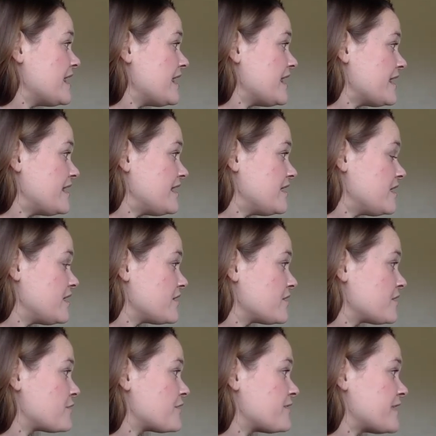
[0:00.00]
hitting
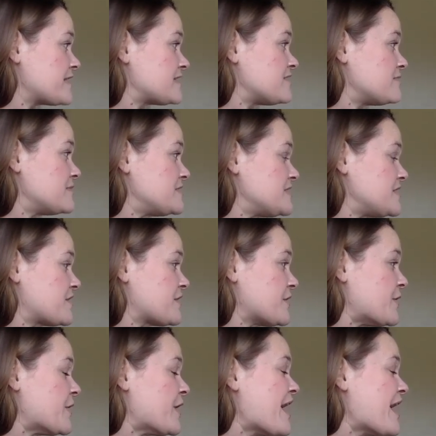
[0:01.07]
the reflective material,